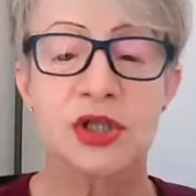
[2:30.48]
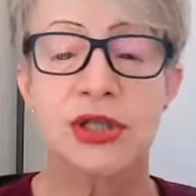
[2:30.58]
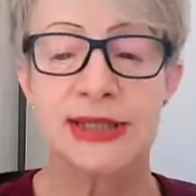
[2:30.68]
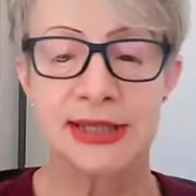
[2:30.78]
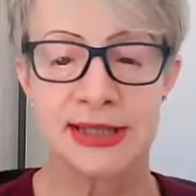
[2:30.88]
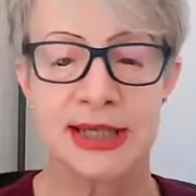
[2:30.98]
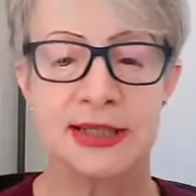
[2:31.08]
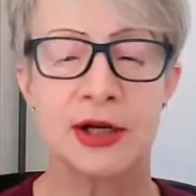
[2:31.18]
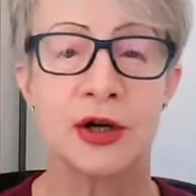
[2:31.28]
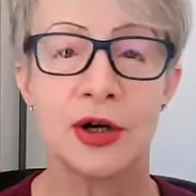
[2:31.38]
Jesus
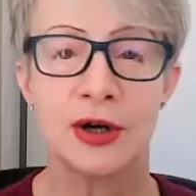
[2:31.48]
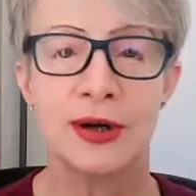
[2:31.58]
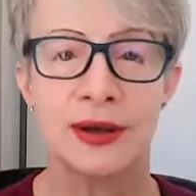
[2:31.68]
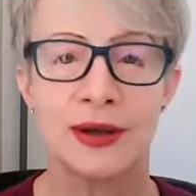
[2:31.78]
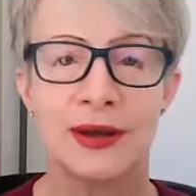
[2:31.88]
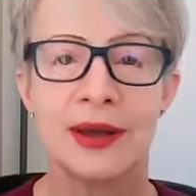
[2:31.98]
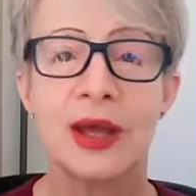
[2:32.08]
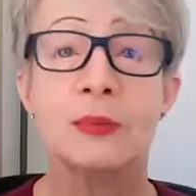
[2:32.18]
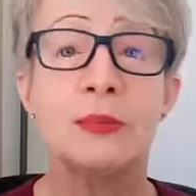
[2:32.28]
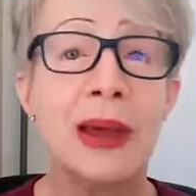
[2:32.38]
said to her,
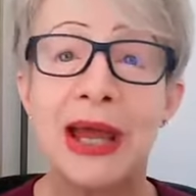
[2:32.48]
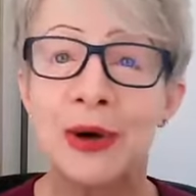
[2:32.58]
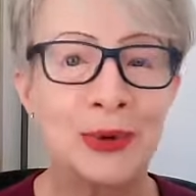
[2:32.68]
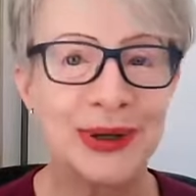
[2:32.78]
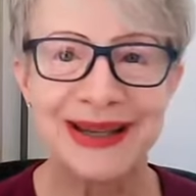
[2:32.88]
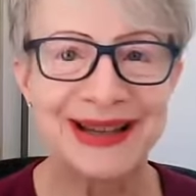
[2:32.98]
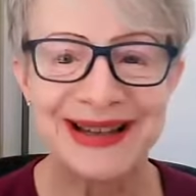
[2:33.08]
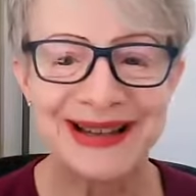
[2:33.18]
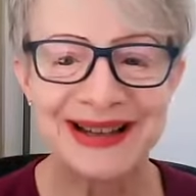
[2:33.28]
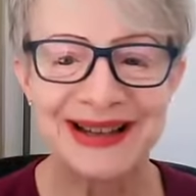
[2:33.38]

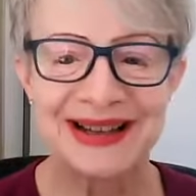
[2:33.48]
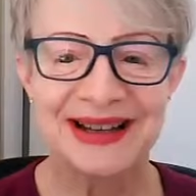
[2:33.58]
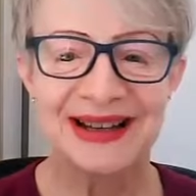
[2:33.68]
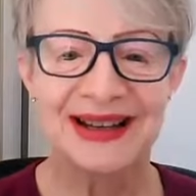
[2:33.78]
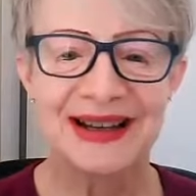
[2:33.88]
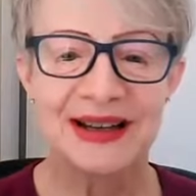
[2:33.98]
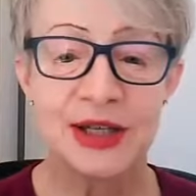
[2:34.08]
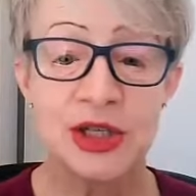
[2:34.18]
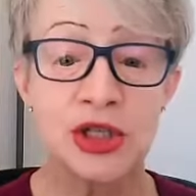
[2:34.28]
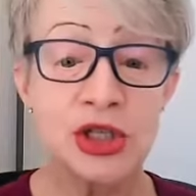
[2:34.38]
"Mary."
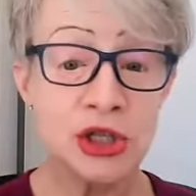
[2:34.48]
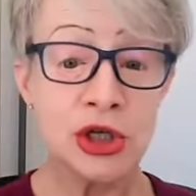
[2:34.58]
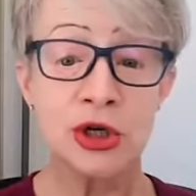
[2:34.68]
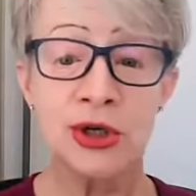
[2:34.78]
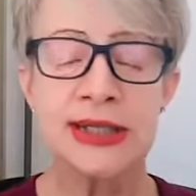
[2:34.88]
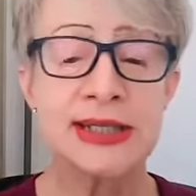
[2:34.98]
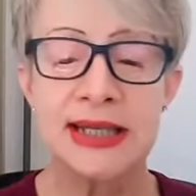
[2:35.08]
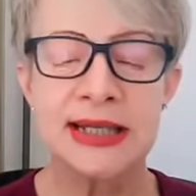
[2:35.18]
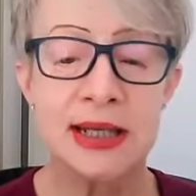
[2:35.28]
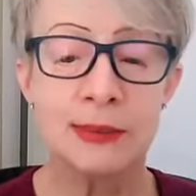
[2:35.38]
She turned and
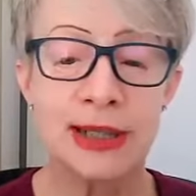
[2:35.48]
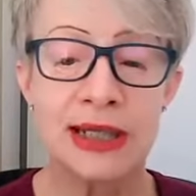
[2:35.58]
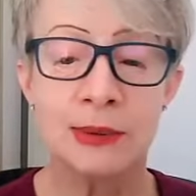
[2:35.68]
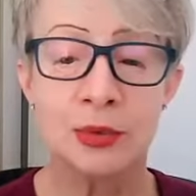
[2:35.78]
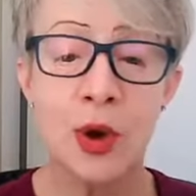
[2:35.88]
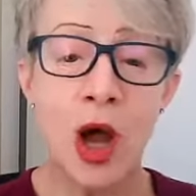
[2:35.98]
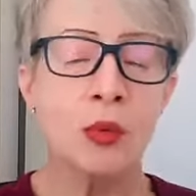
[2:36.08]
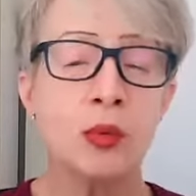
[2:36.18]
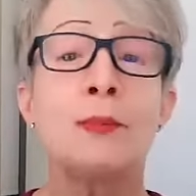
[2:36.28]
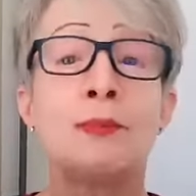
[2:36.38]
said to him in Hebrew,
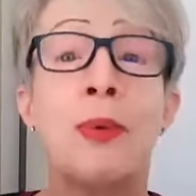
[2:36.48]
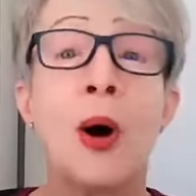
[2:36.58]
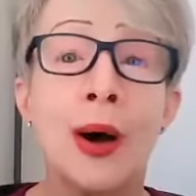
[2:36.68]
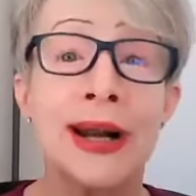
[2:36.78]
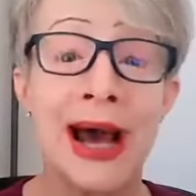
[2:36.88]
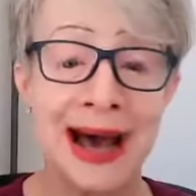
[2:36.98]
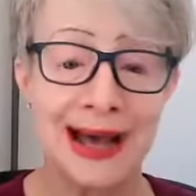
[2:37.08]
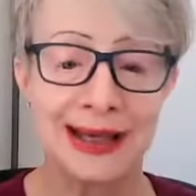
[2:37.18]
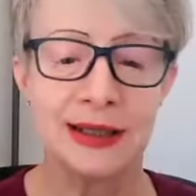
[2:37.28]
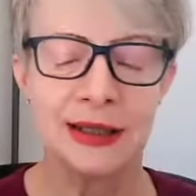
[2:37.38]

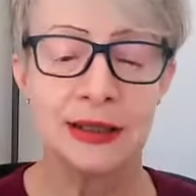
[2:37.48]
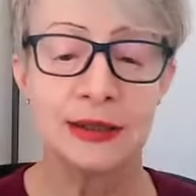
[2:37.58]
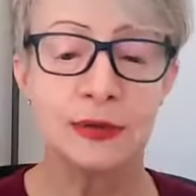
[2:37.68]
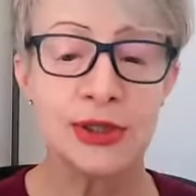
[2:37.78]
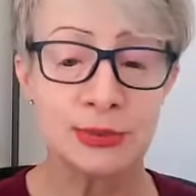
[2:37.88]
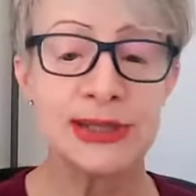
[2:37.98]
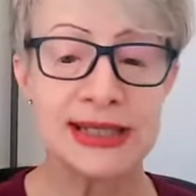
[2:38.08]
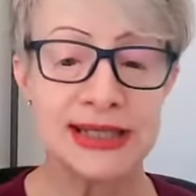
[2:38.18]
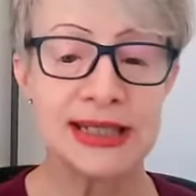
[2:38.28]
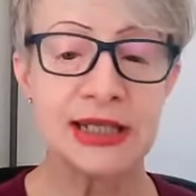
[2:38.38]
"Rabboni," which
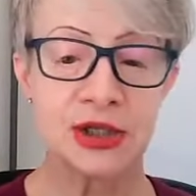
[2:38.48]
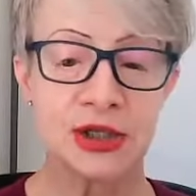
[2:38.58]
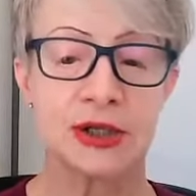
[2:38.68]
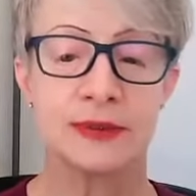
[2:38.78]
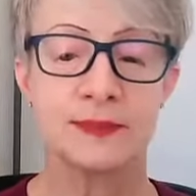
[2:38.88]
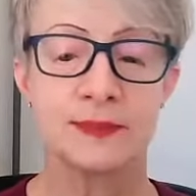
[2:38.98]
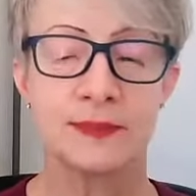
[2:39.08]
means teacher.